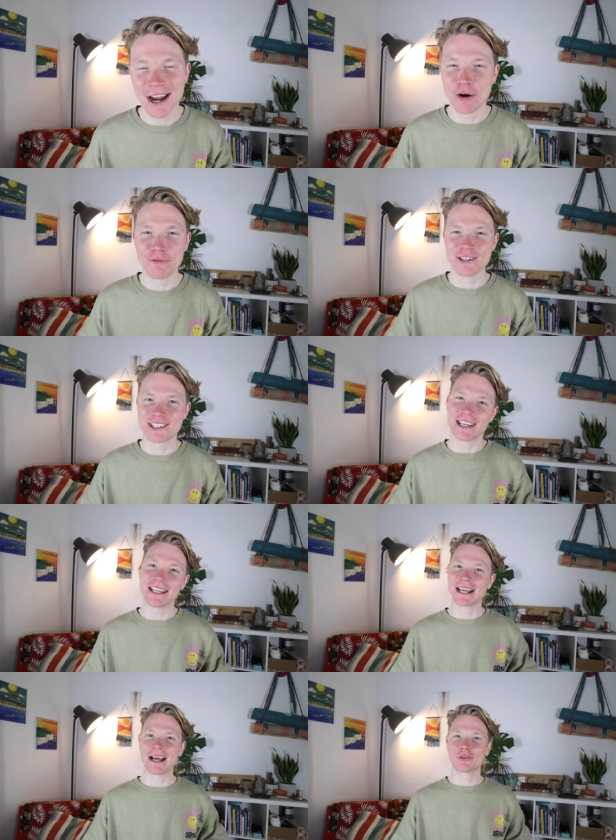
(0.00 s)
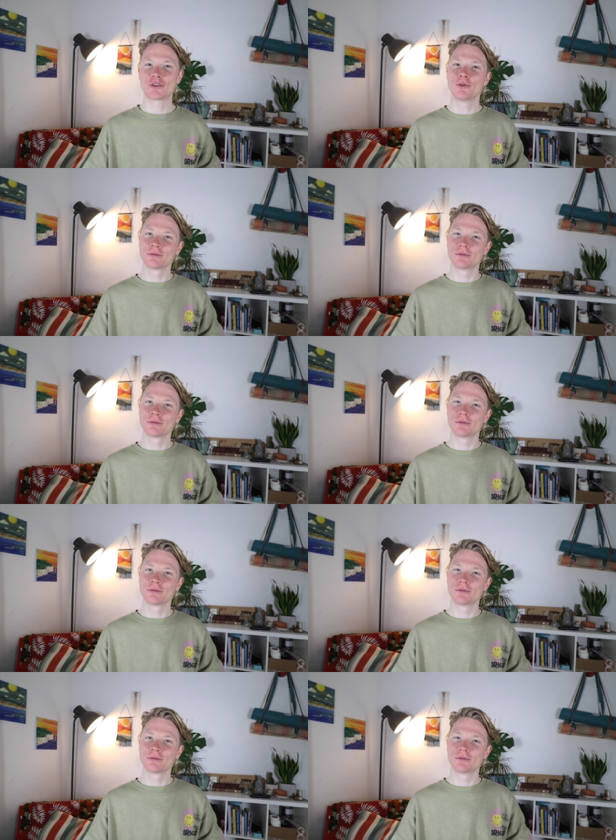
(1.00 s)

Hereford City Council.